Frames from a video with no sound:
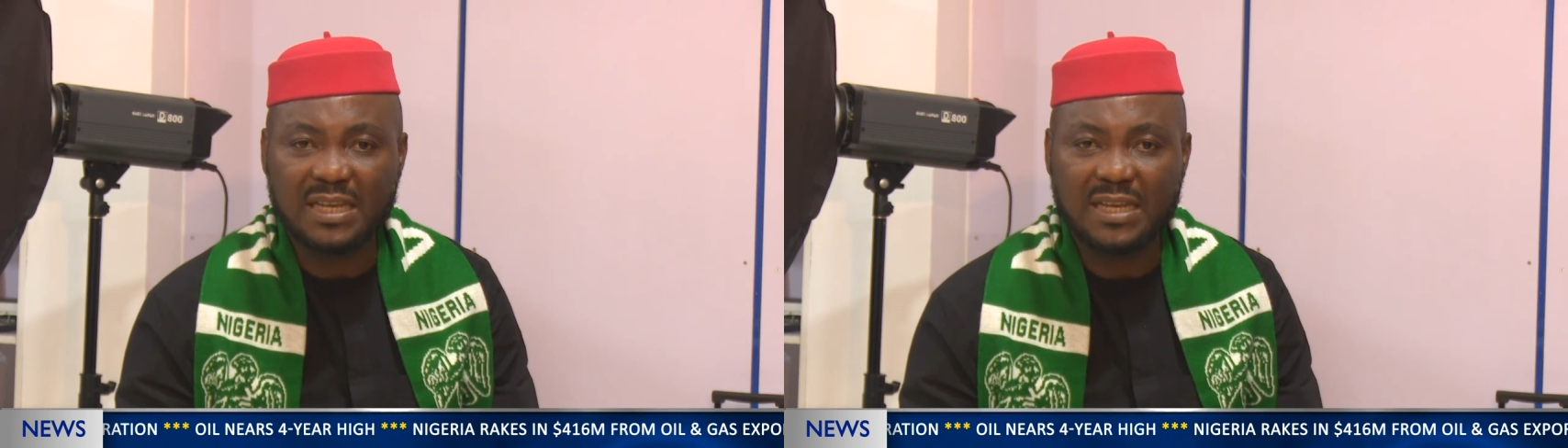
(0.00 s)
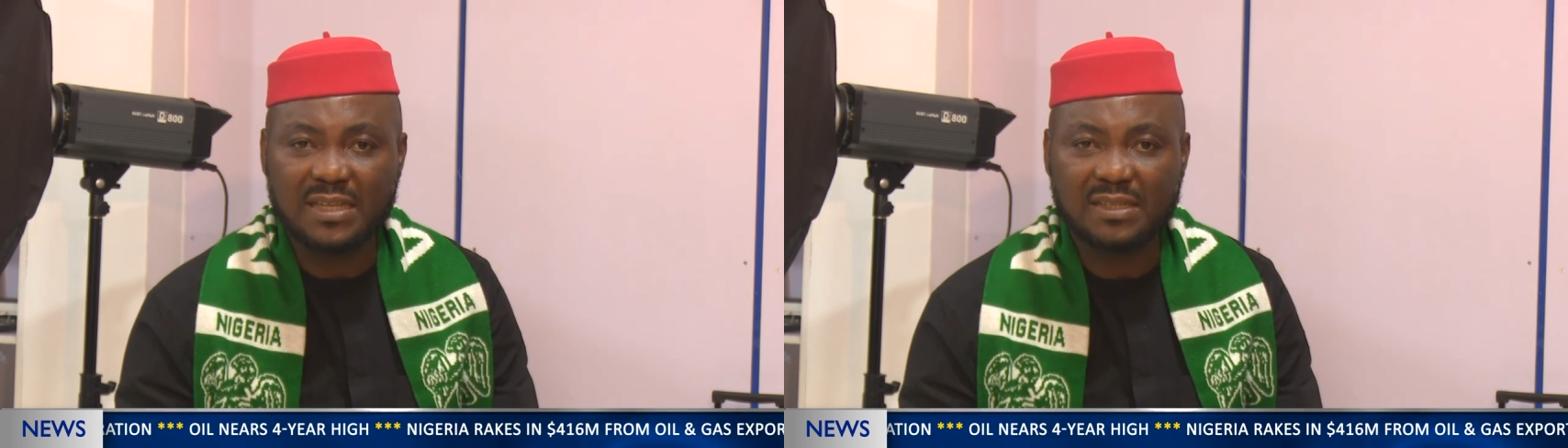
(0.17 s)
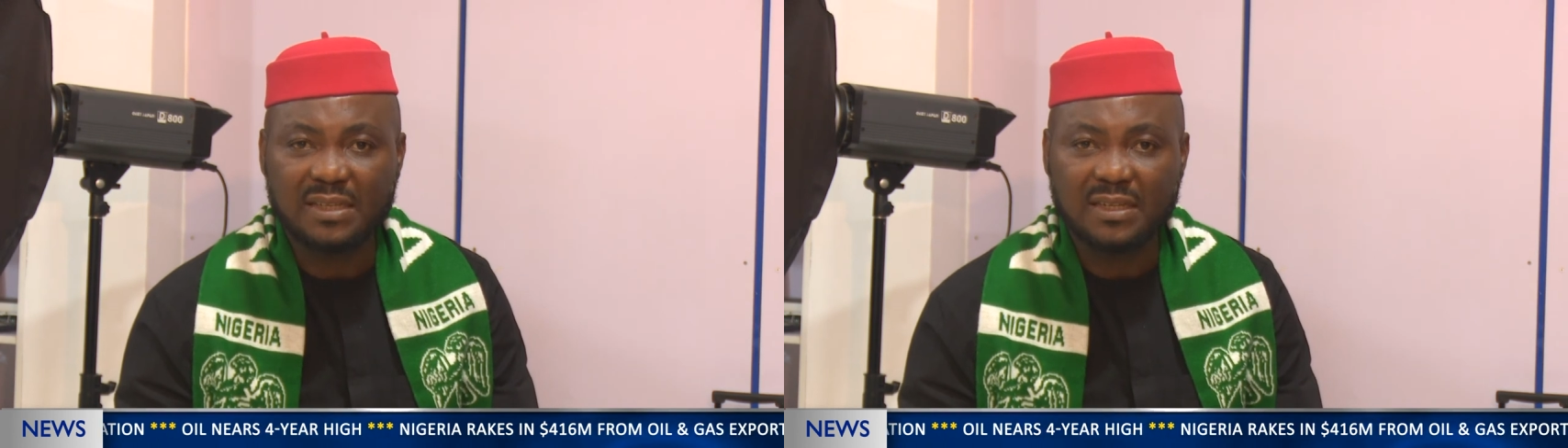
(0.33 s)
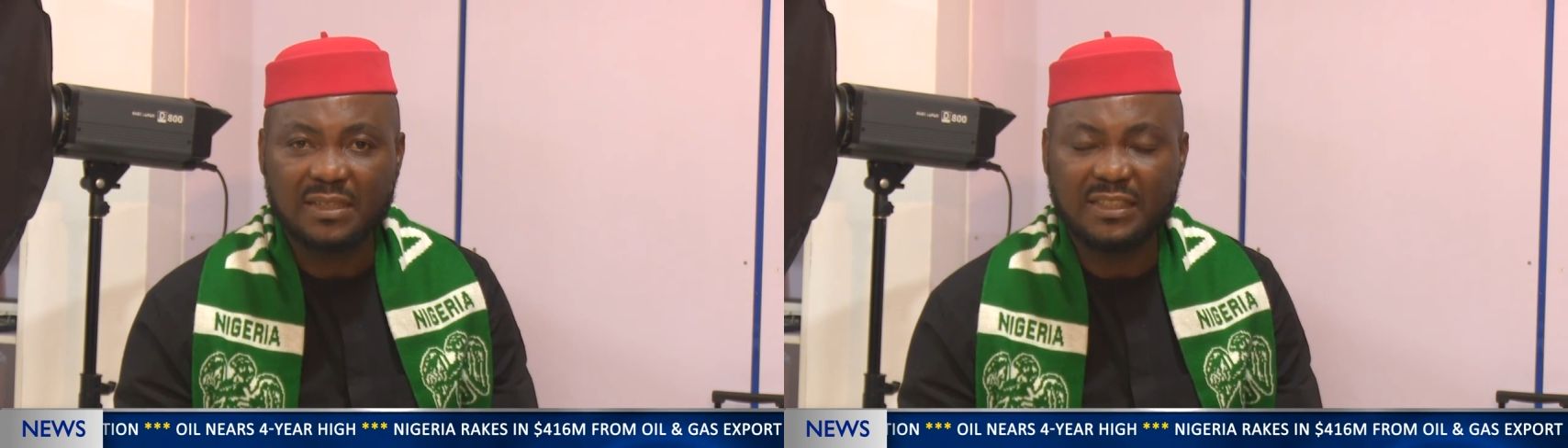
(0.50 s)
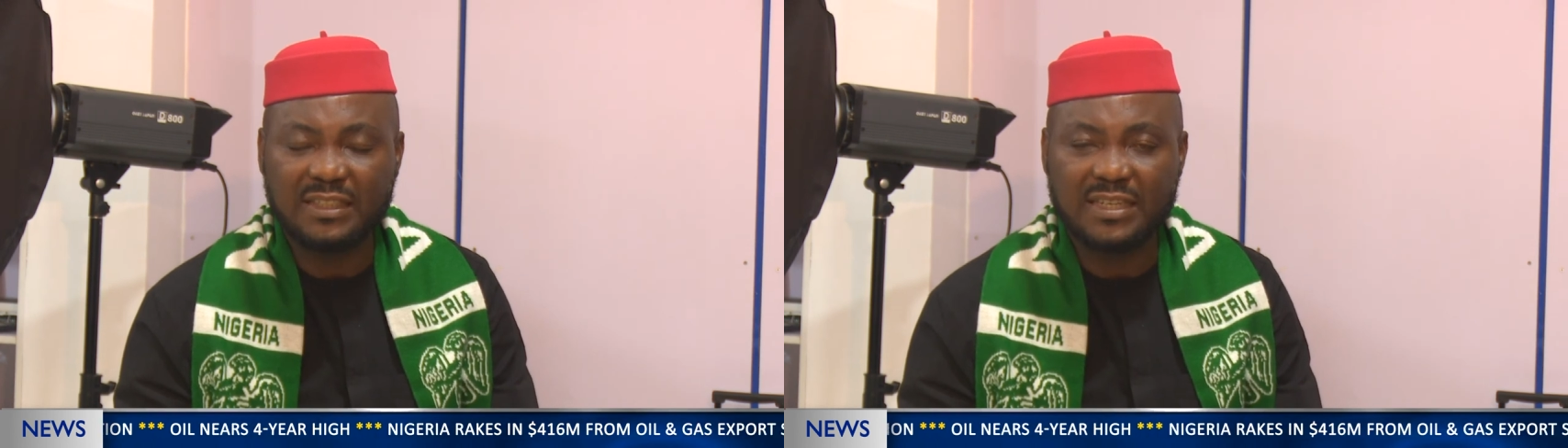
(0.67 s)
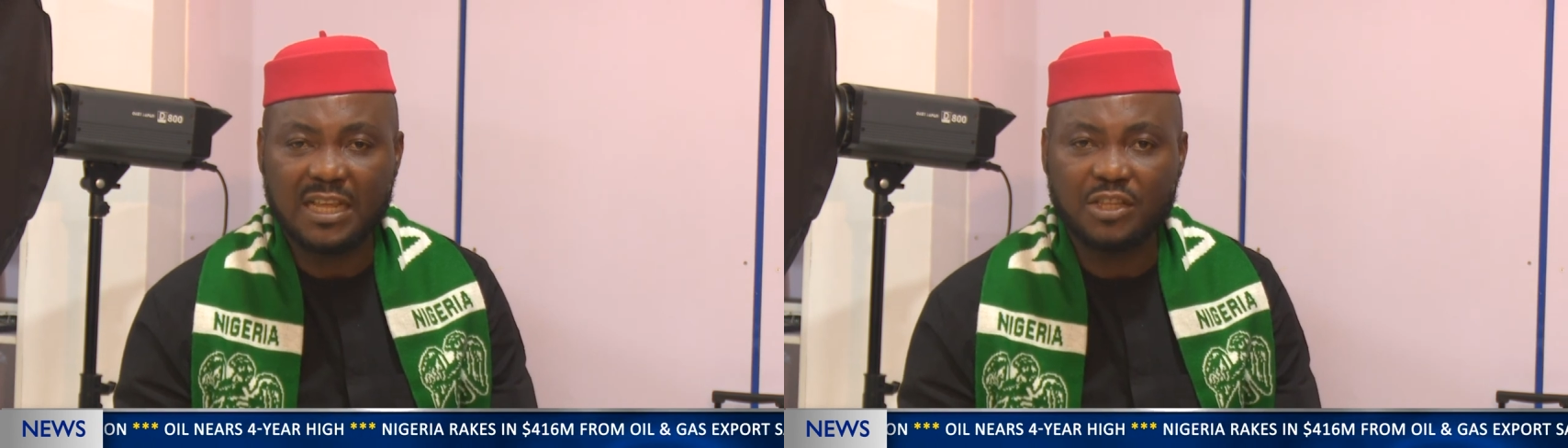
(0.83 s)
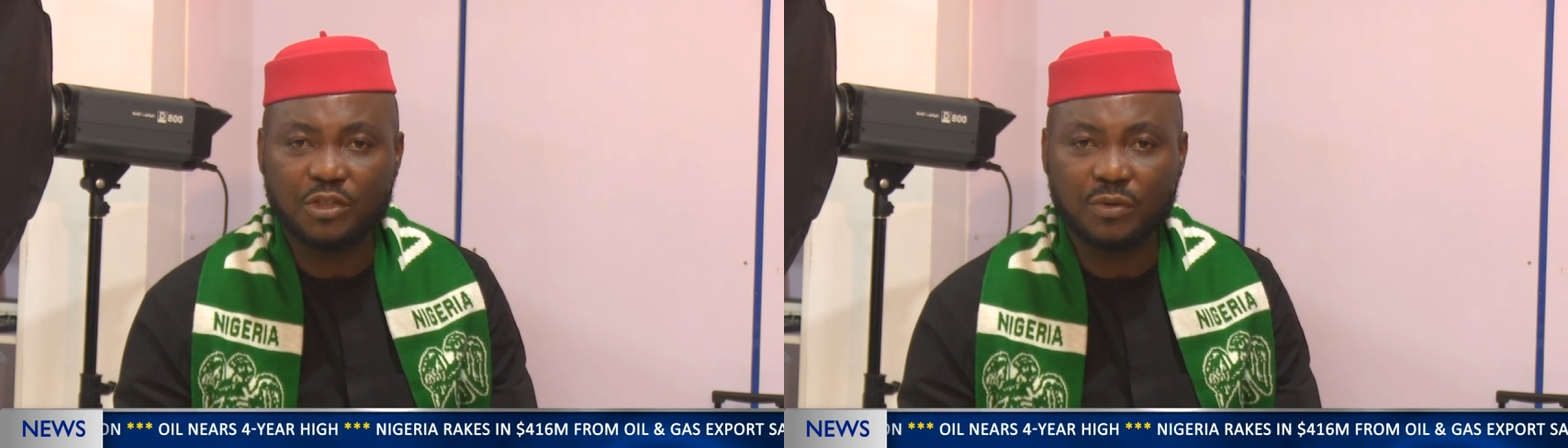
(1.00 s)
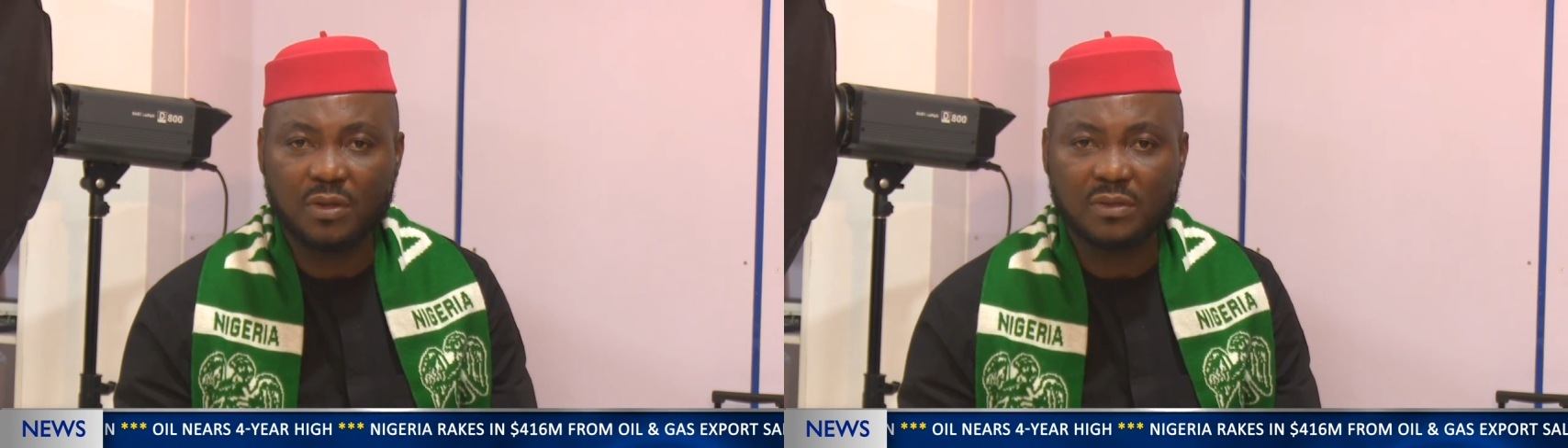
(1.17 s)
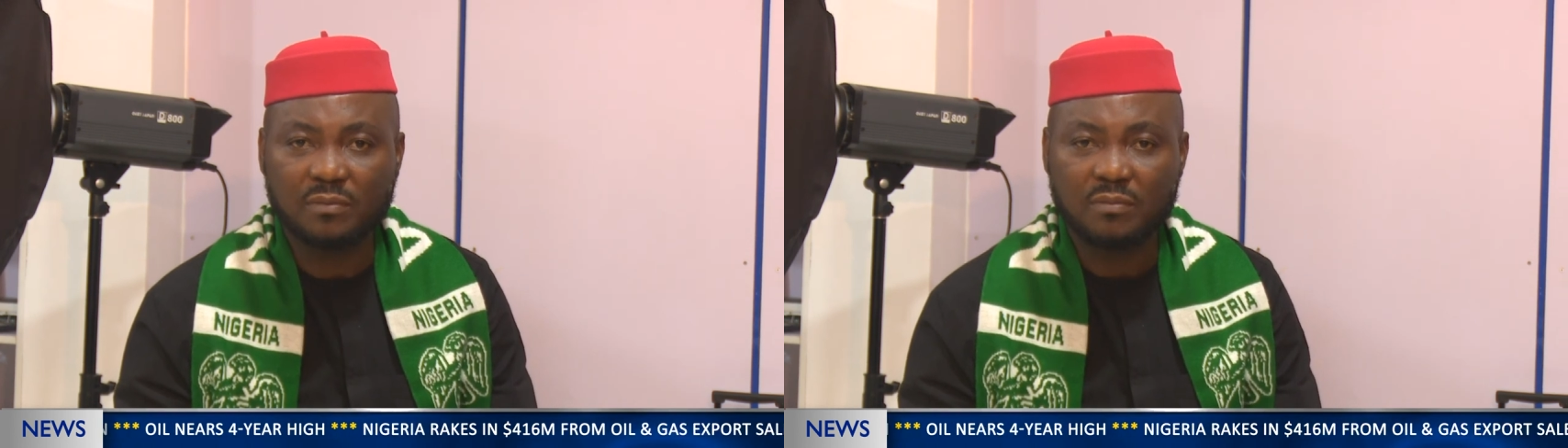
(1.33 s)
it's
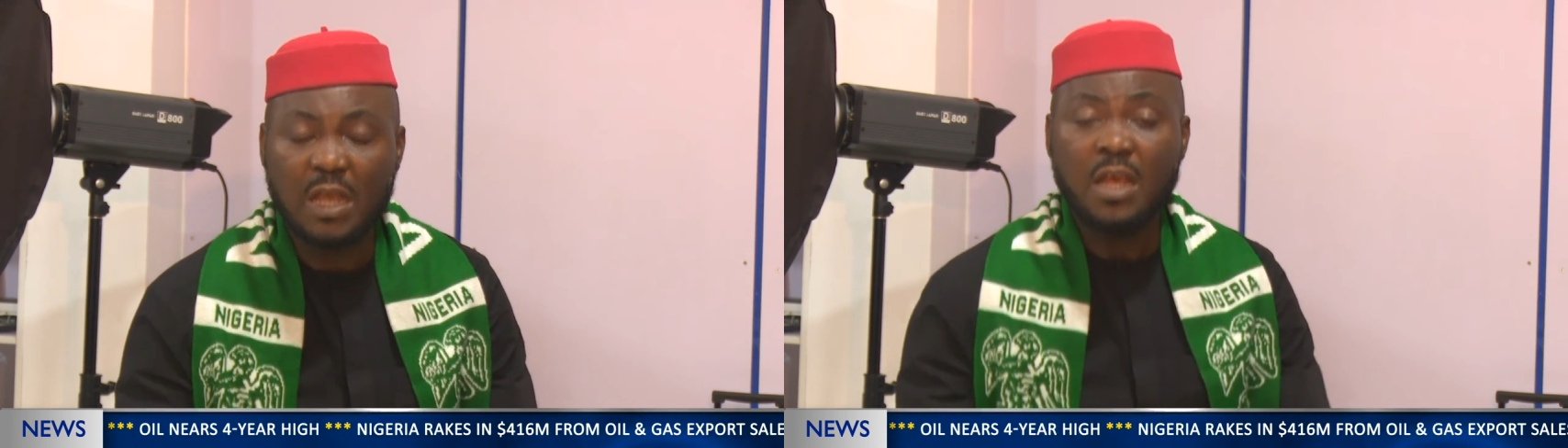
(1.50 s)
dangerous.